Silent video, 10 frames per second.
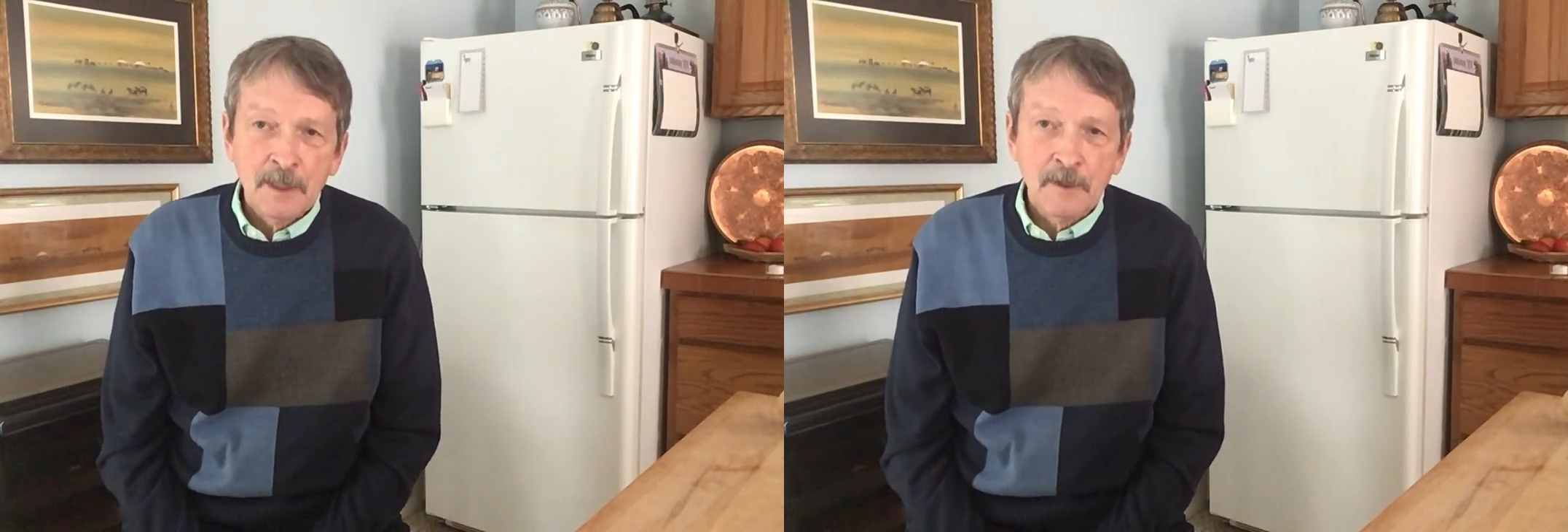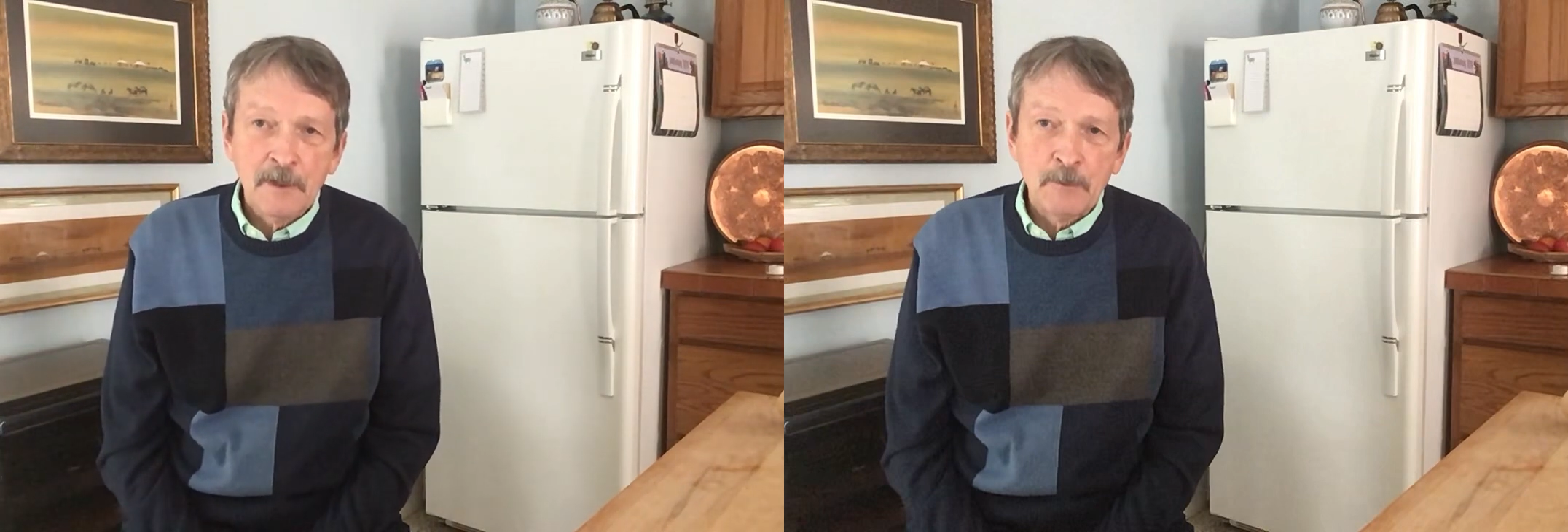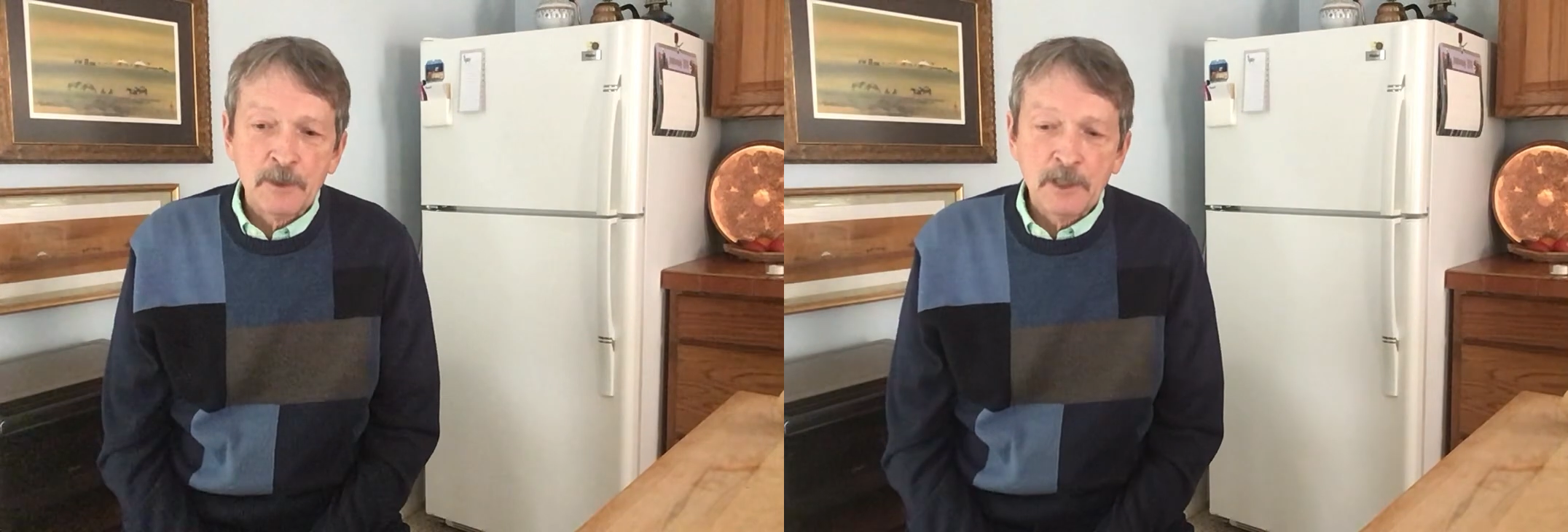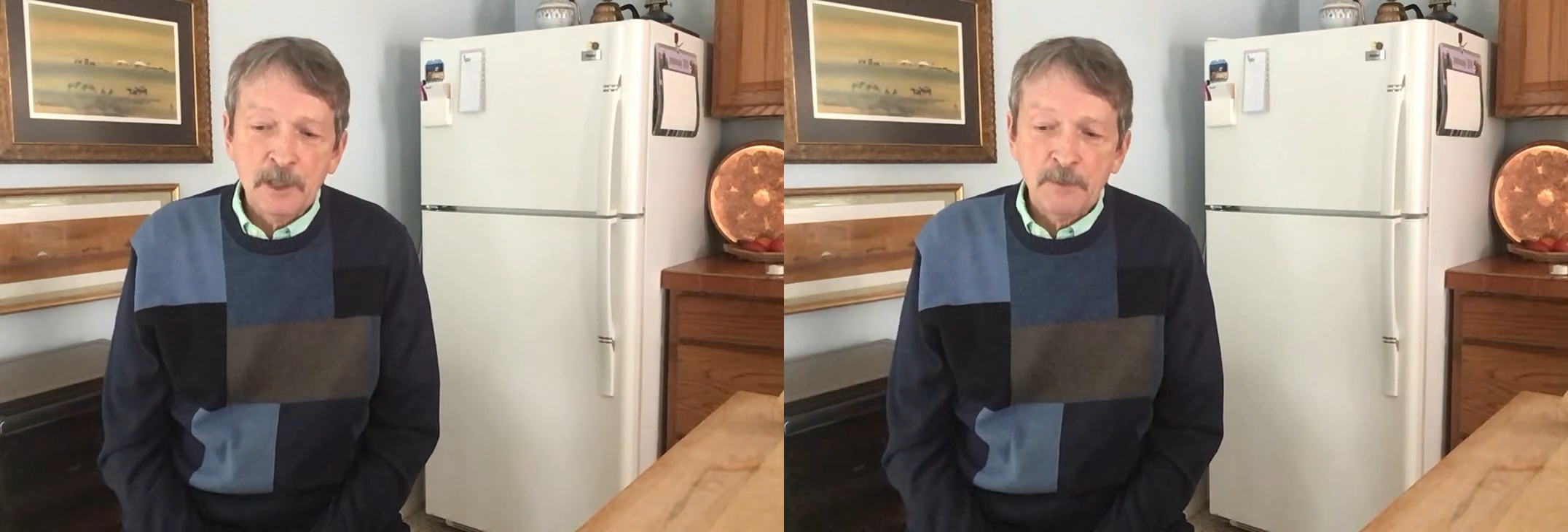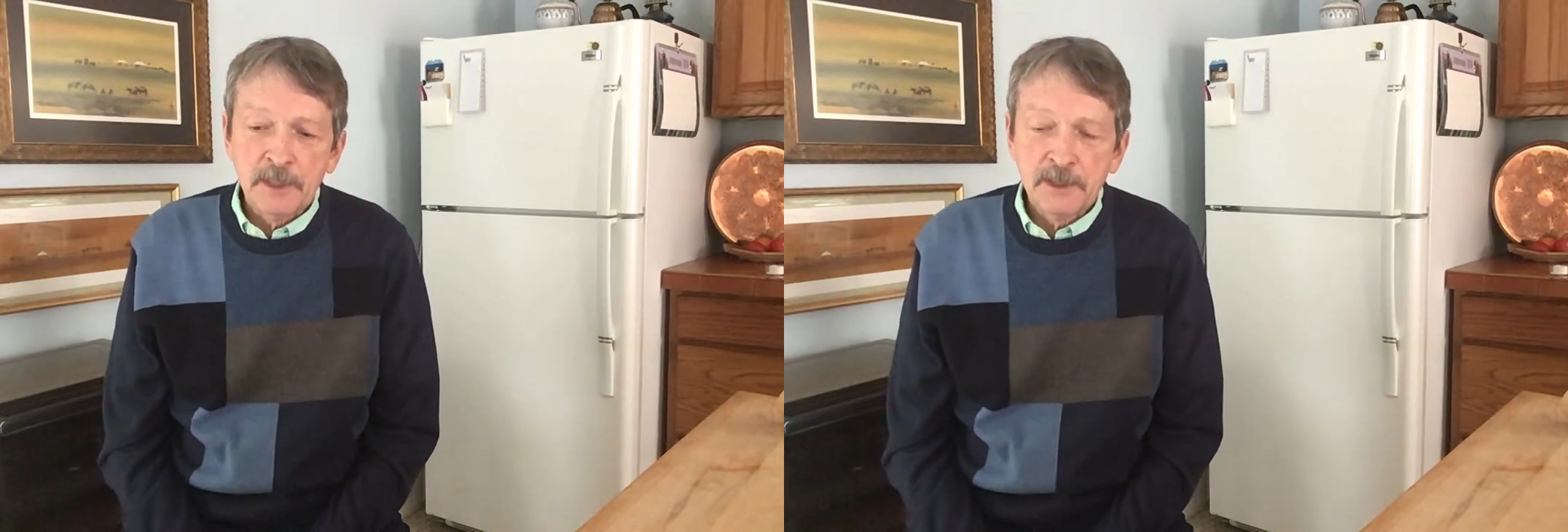All right, well,
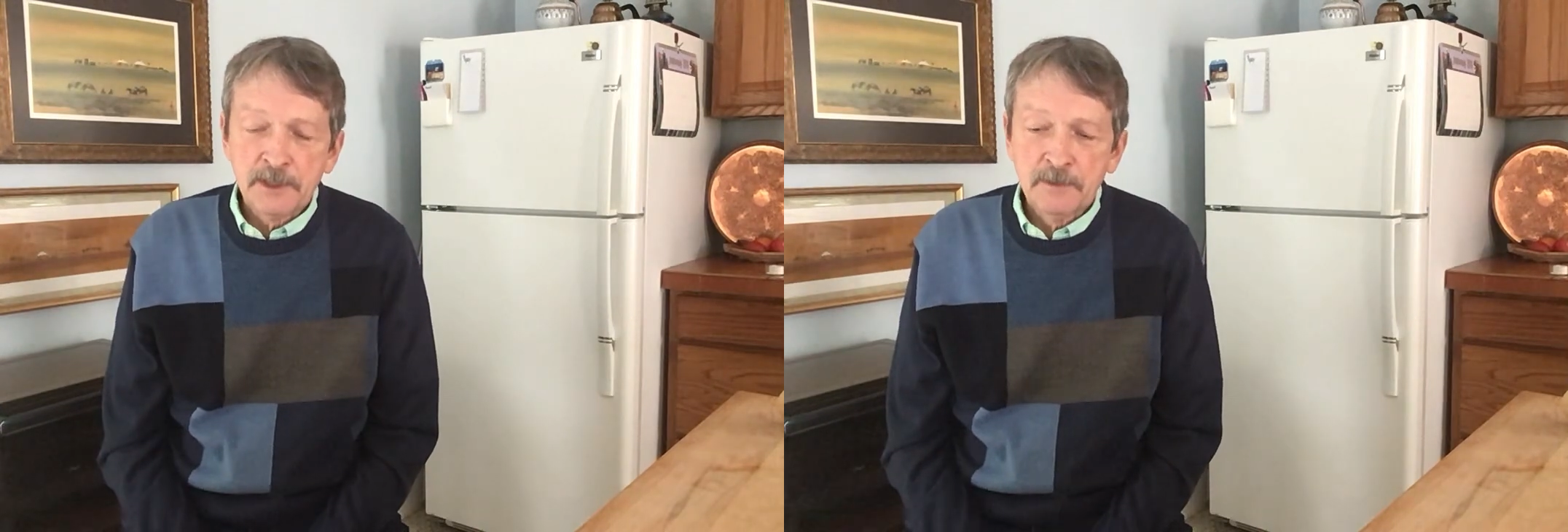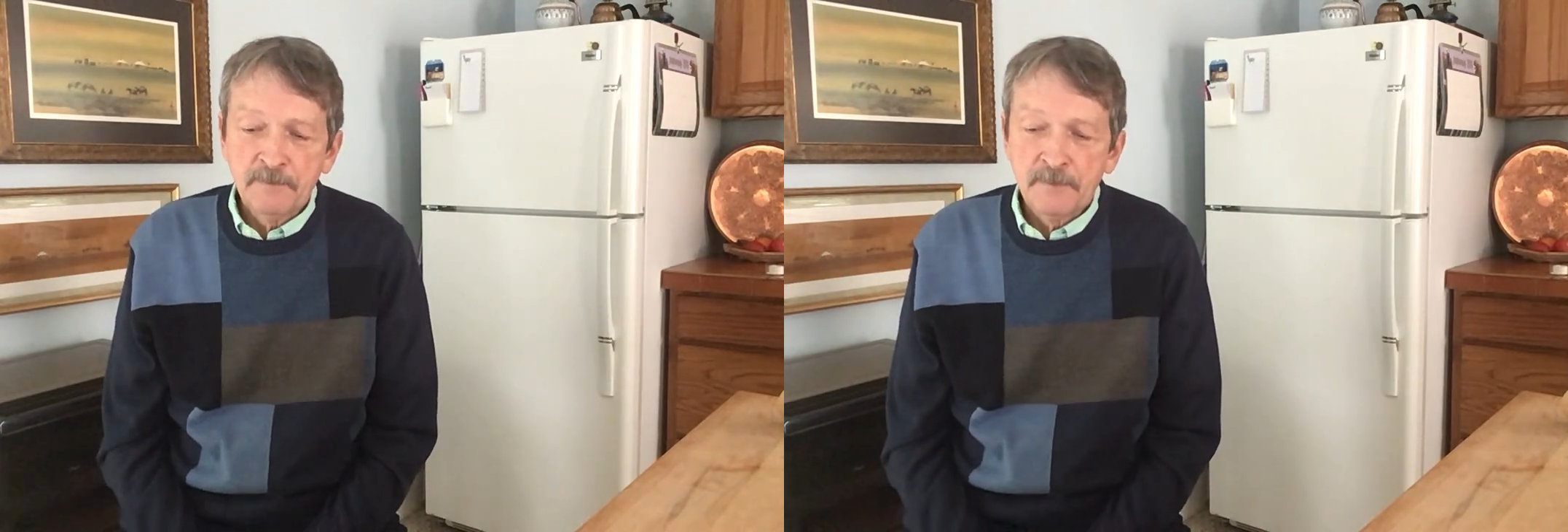God bless you,